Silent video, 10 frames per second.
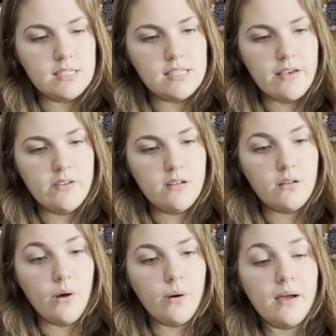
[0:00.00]

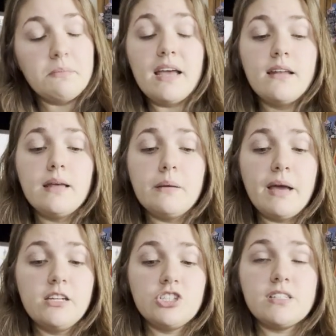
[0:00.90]
80
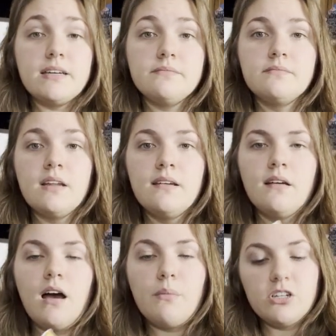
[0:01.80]
pages in.
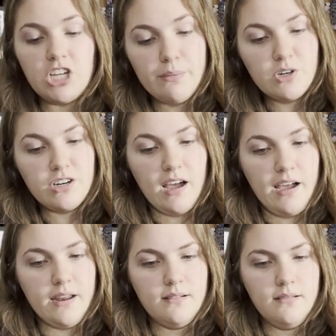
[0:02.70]
I'm on chapter
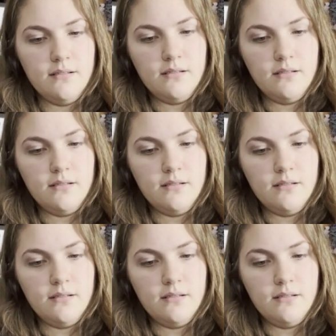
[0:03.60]
9.